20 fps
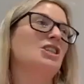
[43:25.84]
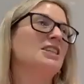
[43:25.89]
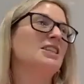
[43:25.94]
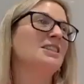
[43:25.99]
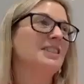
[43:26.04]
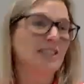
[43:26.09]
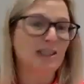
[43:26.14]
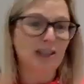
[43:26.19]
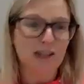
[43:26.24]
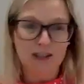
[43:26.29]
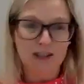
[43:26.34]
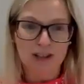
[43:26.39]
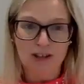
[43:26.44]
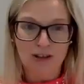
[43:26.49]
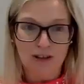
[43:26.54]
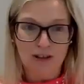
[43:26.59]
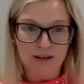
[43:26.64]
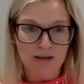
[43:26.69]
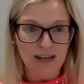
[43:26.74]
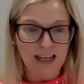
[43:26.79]
Jesus, there's
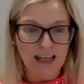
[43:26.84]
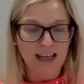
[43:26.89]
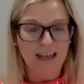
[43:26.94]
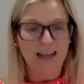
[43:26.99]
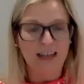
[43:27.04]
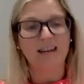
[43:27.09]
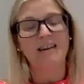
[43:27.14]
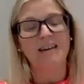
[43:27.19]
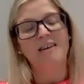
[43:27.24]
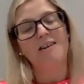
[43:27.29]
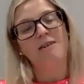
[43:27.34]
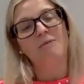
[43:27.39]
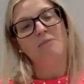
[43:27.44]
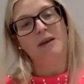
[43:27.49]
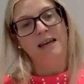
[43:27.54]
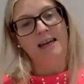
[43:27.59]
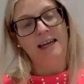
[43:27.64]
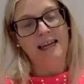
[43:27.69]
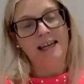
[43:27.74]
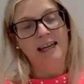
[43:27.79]
another wrinkle. Oh
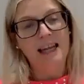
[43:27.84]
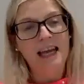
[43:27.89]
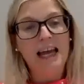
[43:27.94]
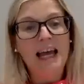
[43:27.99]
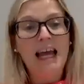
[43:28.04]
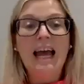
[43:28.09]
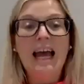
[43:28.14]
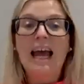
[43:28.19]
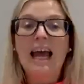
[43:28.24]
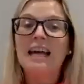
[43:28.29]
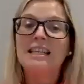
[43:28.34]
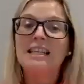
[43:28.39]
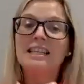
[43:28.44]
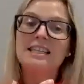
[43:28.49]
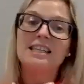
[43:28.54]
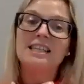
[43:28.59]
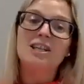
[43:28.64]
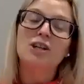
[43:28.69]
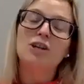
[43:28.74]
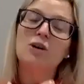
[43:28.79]
man.
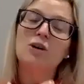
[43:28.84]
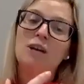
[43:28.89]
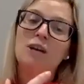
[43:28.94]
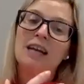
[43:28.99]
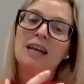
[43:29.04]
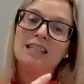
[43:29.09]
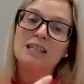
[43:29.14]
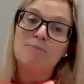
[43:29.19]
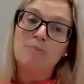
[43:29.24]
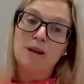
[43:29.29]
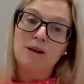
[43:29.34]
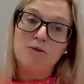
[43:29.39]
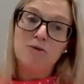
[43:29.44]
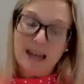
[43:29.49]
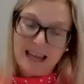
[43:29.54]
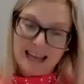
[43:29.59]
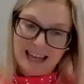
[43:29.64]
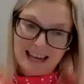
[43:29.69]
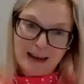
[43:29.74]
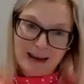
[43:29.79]
It's, let's be
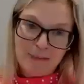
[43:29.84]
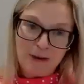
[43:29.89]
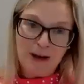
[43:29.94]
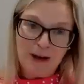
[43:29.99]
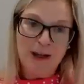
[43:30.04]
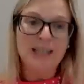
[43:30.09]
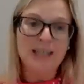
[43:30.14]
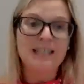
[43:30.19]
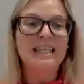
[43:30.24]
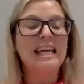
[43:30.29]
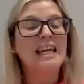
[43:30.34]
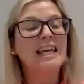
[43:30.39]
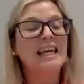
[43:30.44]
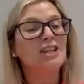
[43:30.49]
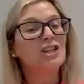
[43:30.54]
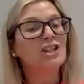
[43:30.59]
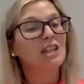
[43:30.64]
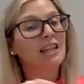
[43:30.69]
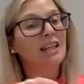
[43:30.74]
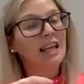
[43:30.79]
real about it.
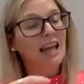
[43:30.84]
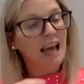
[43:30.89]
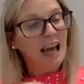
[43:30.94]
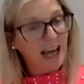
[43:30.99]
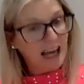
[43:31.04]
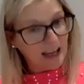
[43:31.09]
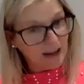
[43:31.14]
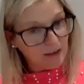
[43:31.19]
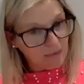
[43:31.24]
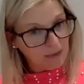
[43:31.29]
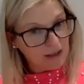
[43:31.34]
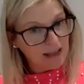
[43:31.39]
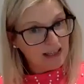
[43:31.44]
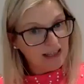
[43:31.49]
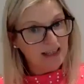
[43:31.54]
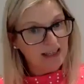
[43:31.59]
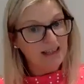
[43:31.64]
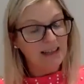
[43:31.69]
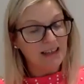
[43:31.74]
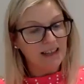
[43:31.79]
Aging can
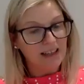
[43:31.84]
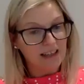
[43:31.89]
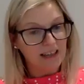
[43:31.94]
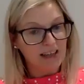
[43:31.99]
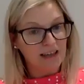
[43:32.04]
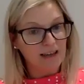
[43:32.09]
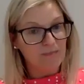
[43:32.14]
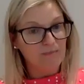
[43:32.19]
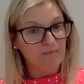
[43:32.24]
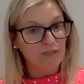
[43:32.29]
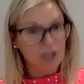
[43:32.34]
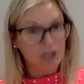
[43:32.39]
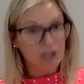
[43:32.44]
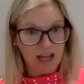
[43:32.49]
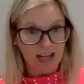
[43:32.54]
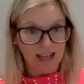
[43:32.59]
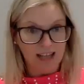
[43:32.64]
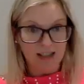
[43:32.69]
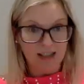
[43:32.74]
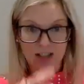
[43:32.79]
be
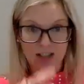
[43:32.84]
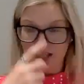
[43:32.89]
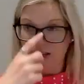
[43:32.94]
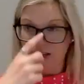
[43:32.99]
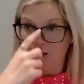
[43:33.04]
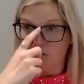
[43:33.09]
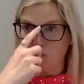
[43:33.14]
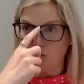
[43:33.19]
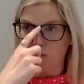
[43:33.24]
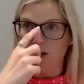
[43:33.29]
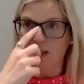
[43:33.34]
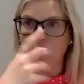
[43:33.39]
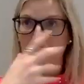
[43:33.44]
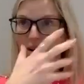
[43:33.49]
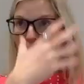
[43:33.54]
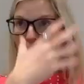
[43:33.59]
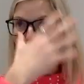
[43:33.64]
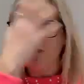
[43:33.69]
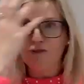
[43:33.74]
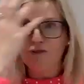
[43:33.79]
challenging when
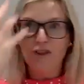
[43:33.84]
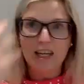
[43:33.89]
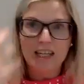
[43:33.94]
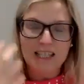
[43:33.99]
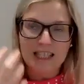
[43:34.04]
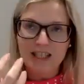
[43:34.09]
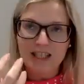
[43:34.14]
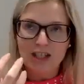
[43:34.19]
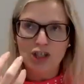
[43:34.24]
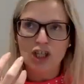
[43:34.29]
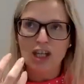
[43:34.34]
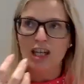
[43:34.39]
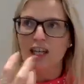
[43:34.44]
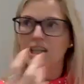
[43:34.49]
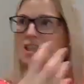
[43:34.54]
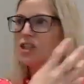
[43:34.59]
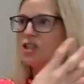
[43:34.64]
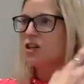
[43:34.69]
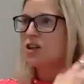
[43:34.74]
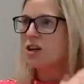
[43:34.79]
our faces
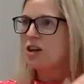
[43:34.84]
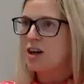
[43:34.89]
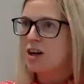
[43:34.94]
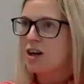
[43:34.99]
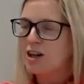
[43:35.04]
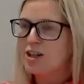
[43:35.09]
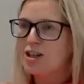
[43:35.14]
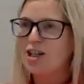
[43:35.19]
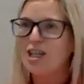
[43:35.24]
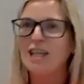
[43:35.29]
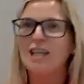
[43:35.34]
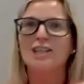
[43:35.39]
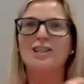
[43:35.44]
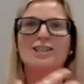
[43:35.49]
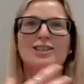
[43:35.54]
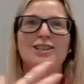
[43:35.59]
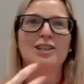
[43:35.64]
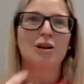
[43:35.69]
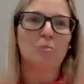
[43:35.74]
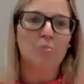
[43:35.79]
change and our hair
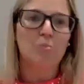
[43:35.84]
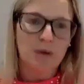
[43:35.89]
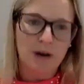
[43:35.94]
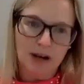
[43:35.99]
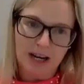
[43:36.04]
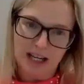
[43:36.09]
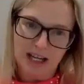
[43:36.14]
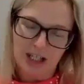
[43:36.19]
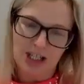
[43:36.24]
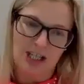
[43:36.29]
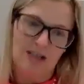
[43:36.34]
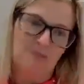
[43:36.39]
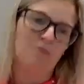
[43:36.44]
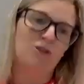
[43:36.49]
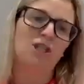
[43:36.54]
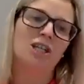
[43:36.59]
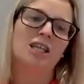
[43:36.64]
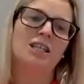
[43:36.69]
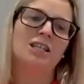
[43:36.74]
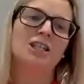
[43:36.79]
changes and our body shape
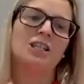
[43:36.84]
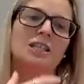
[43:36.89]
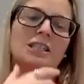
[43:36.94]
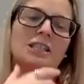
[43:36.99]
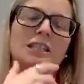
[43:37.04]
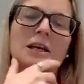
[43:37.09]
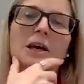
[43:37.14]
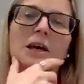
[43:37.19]
changes.